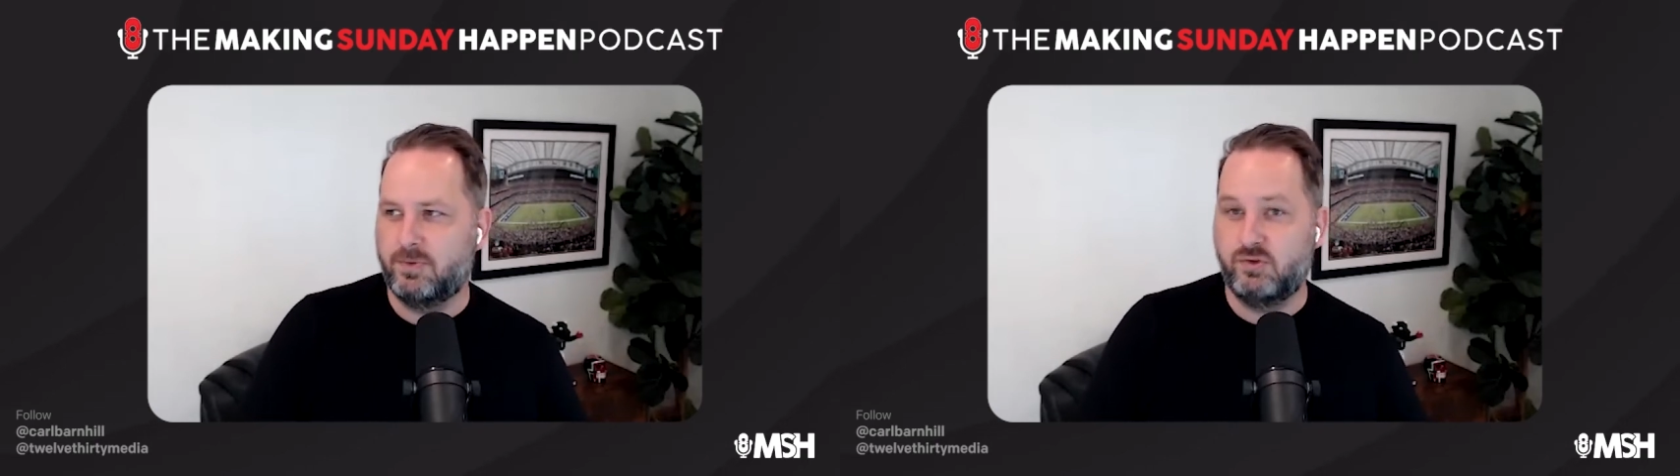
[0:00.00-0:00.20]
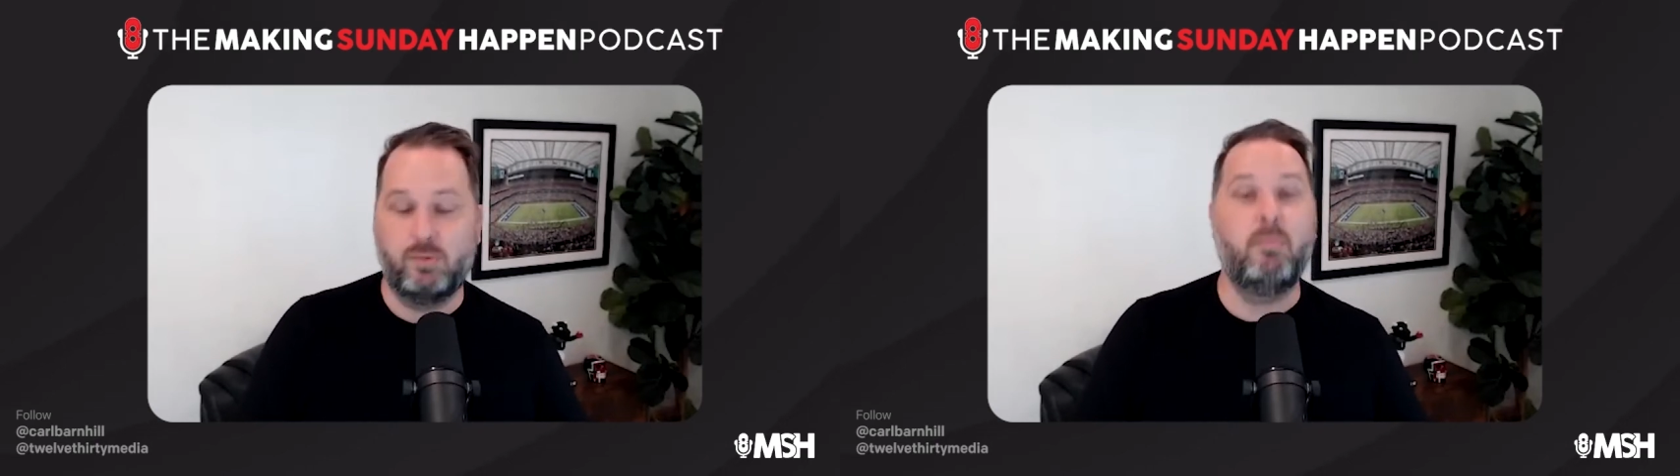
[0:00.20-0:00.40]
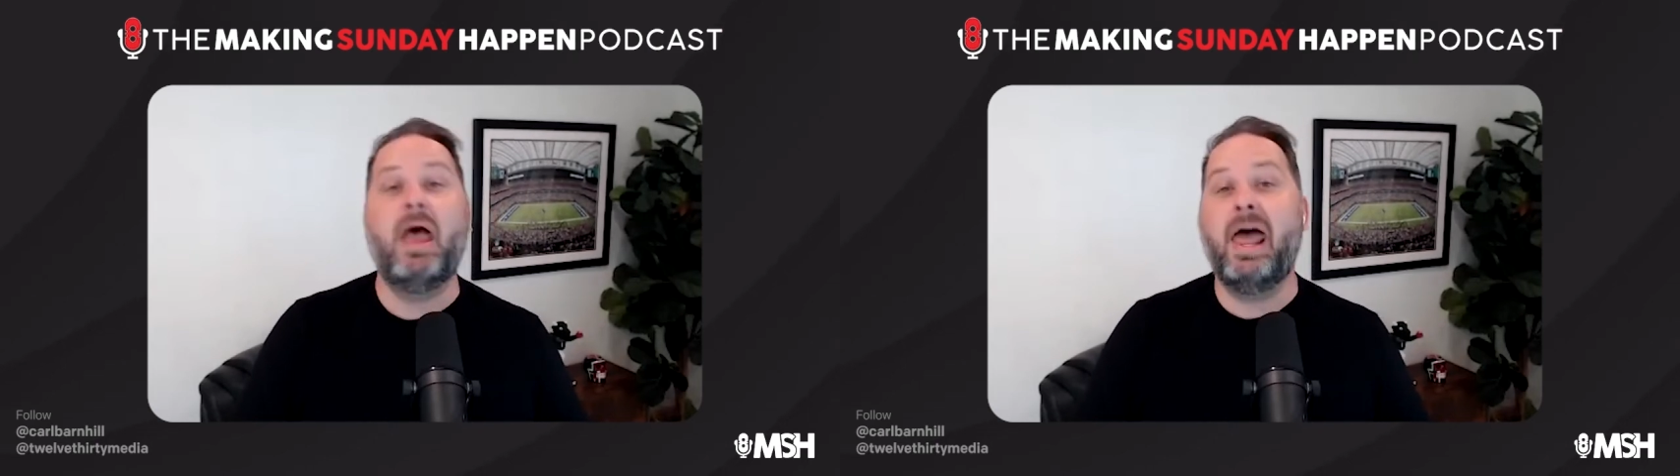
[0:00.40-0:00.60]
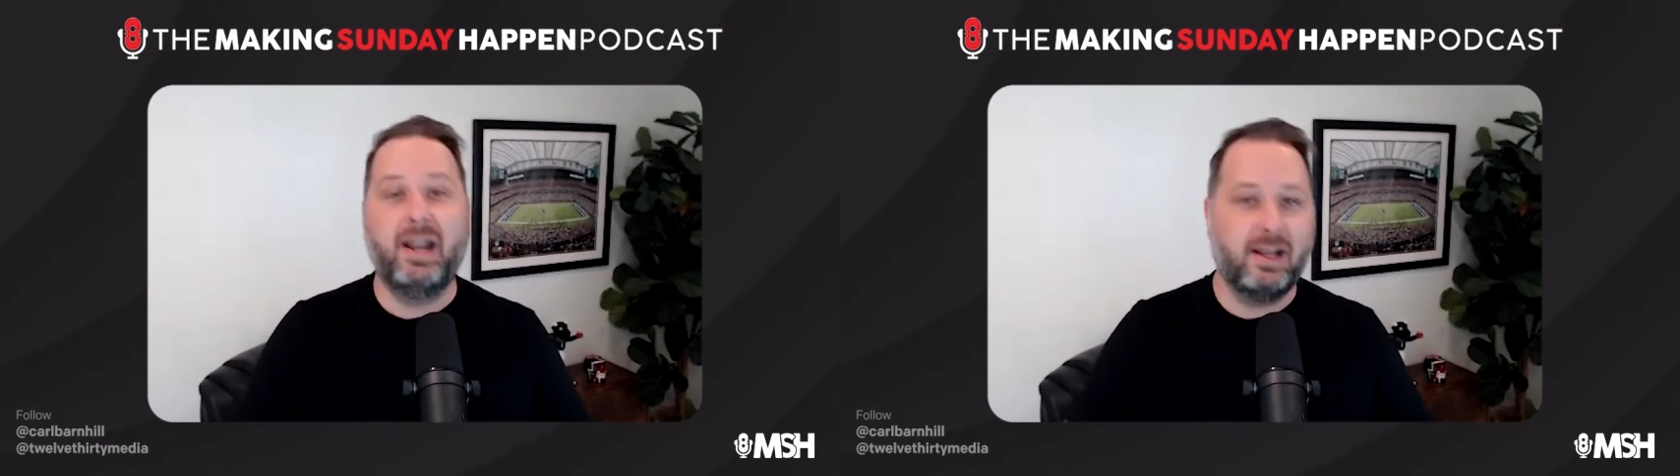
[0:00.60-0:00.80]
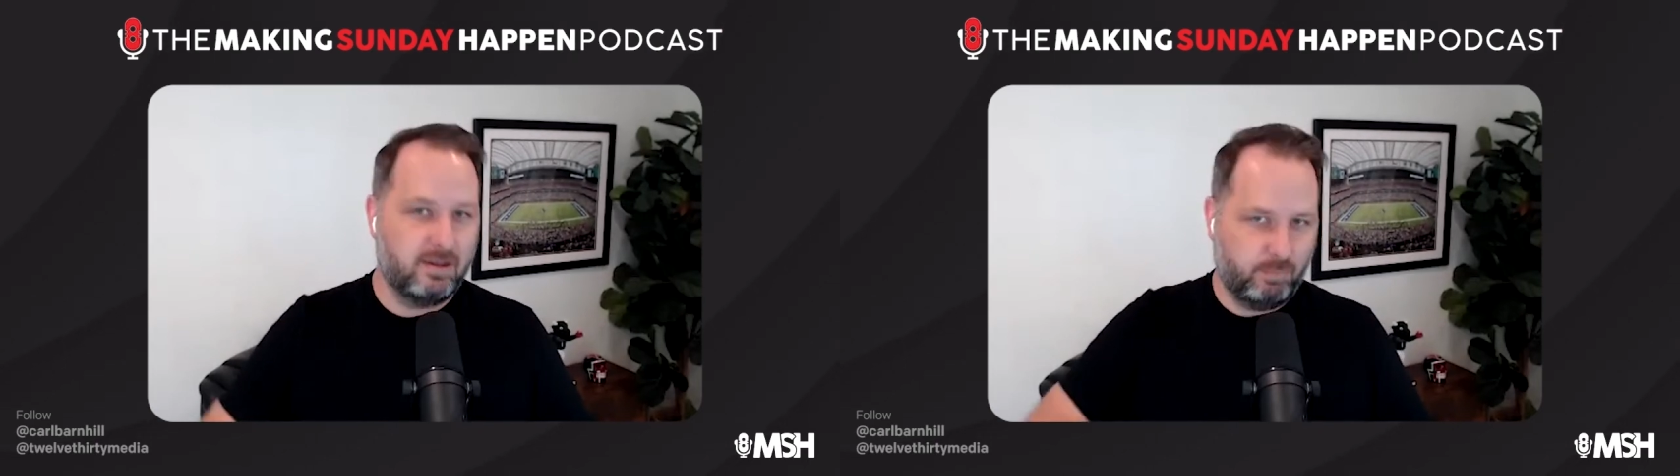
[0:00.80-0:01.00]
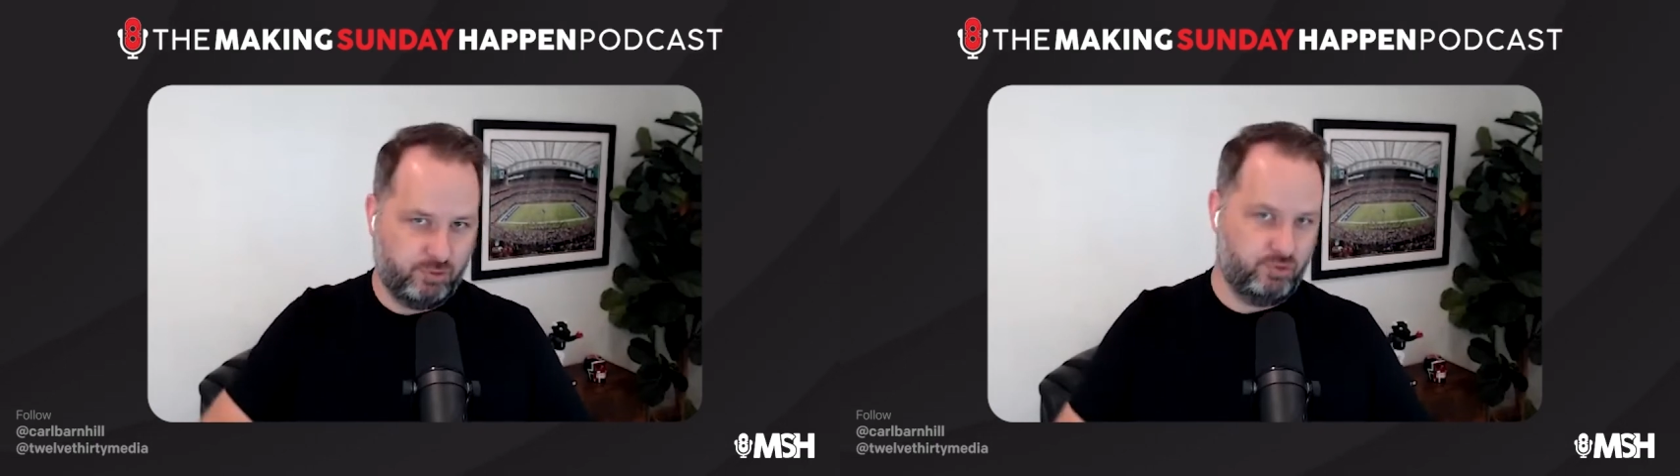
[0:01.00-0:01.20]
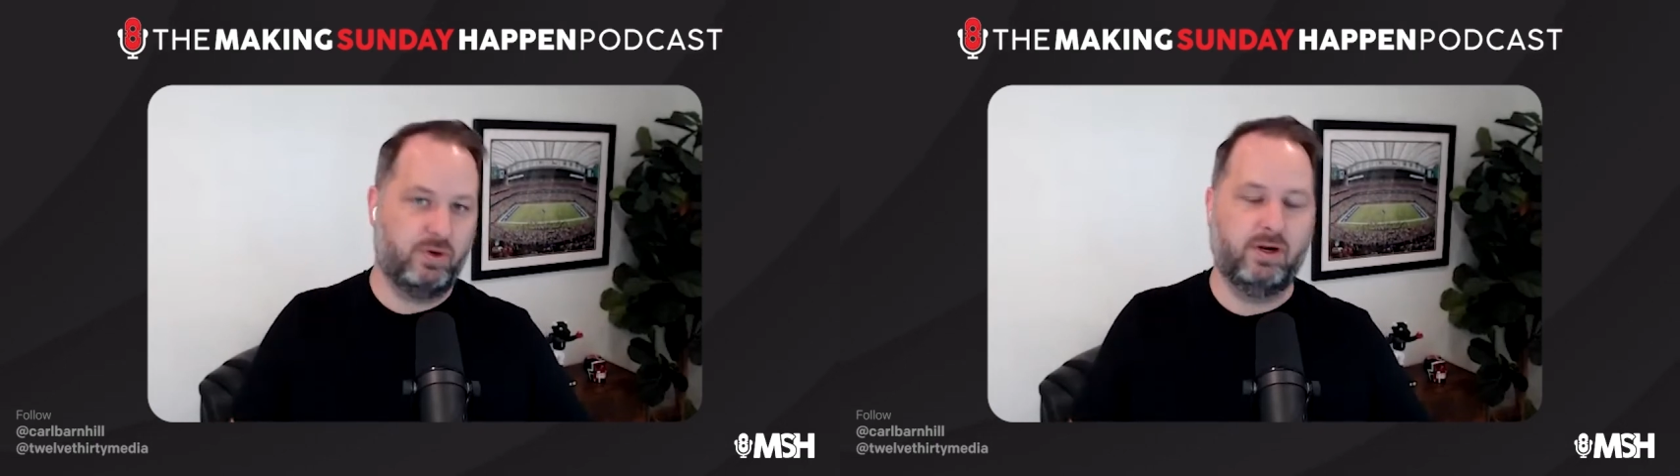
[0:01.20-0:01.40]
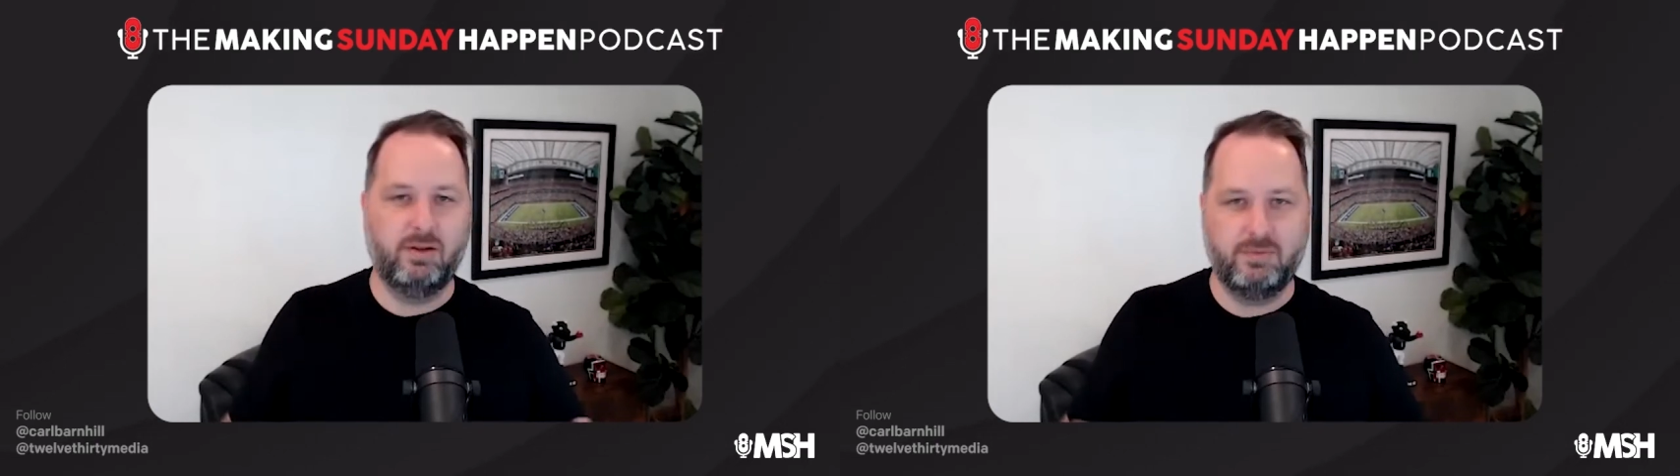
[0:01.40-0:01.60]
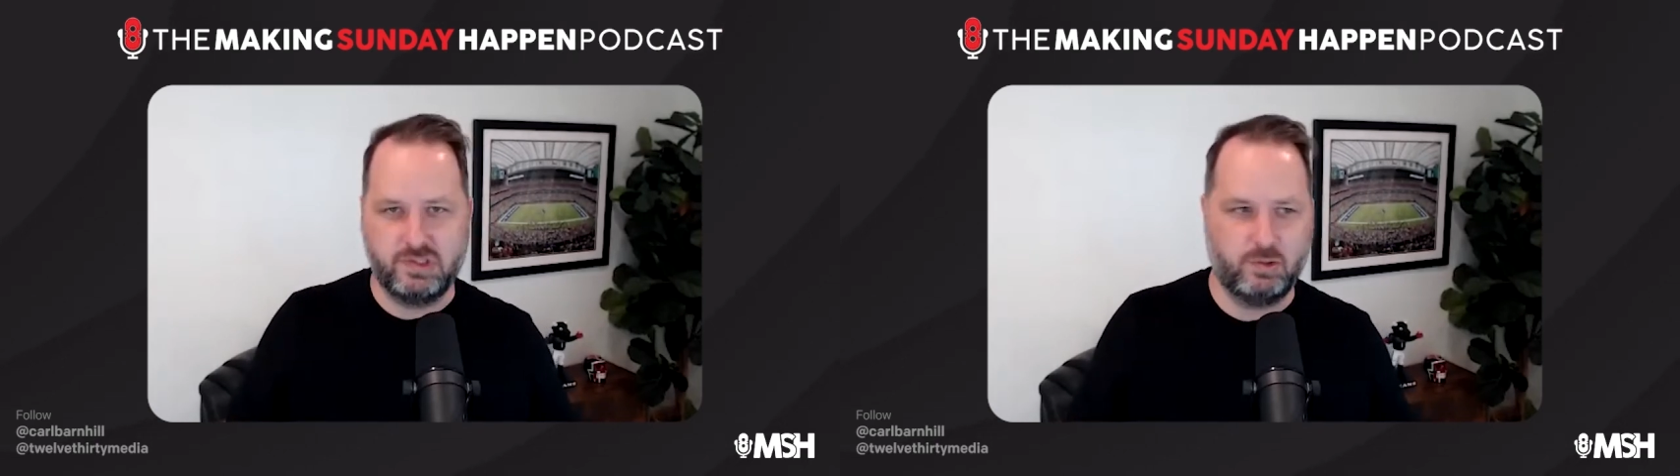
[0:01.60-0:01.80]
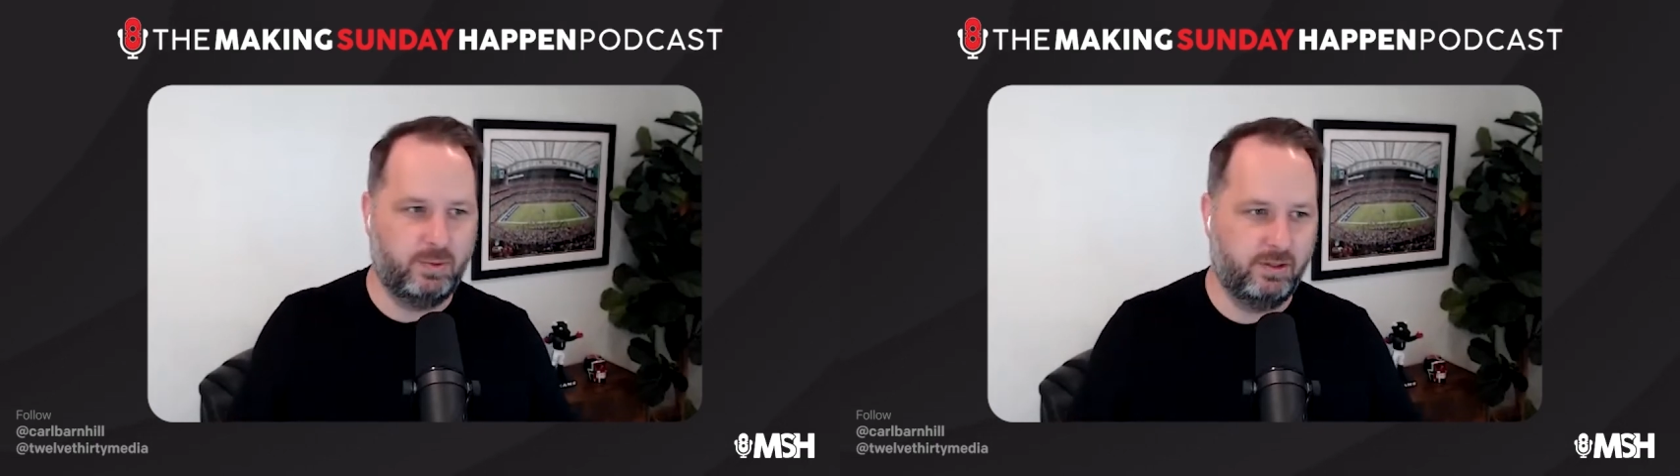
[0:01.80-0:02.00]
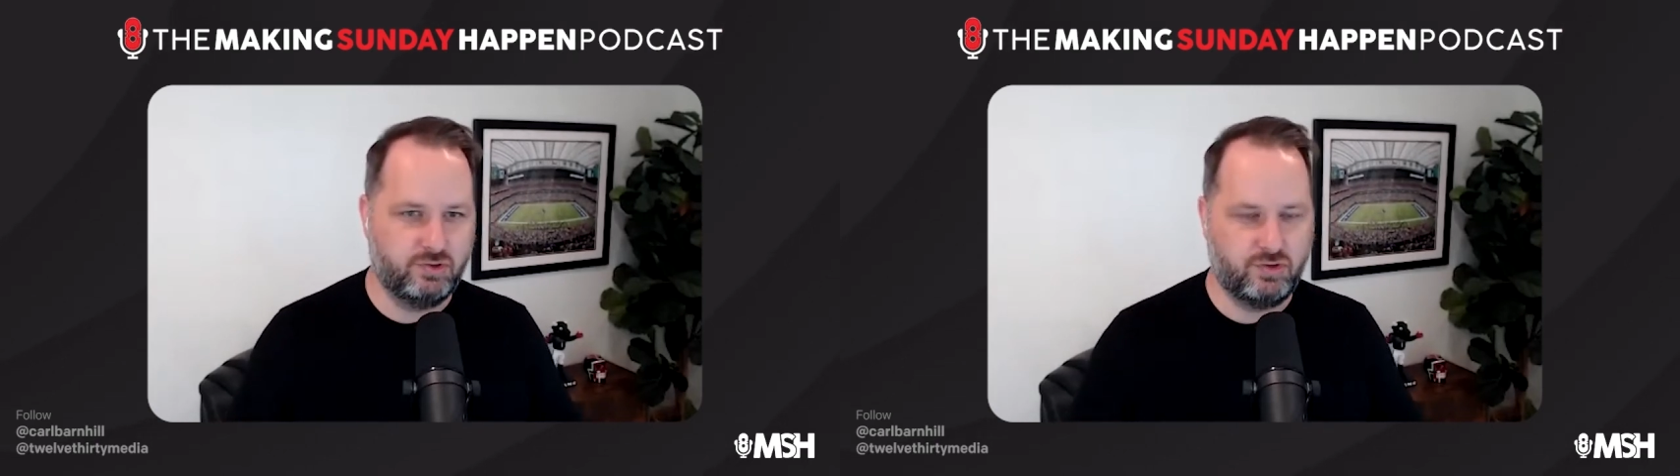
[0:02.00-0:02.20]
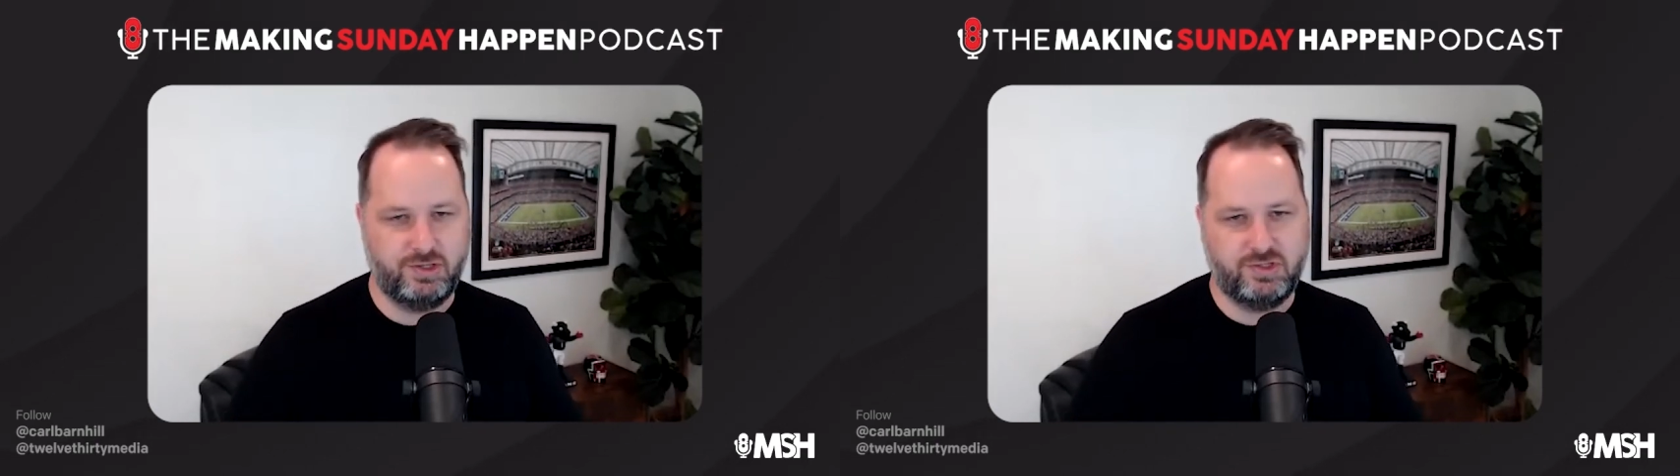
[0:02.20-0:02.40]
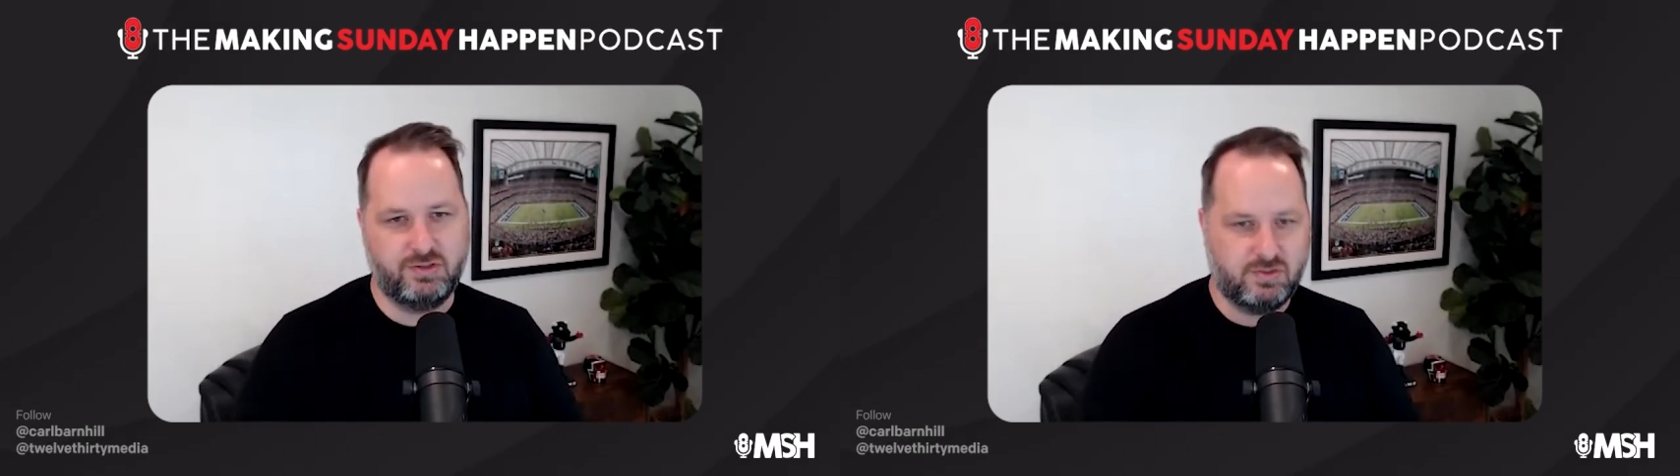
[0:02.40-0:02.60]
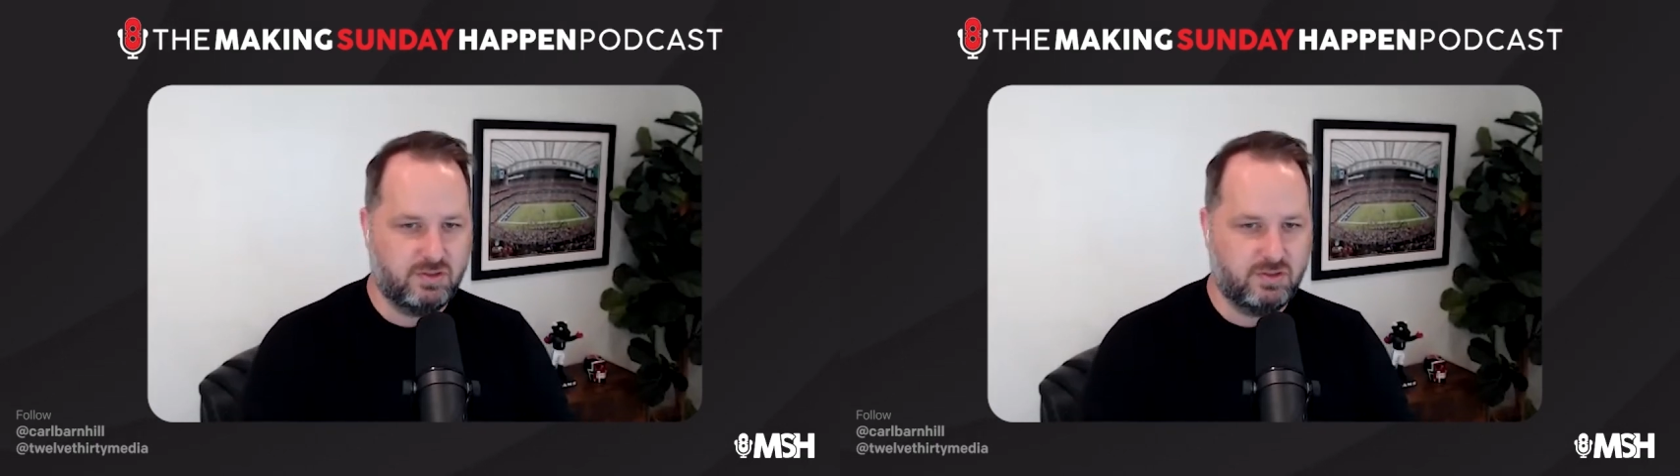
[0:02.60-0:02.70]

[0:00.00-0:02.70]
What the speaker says: dramatic portrayal of a sermon illustration.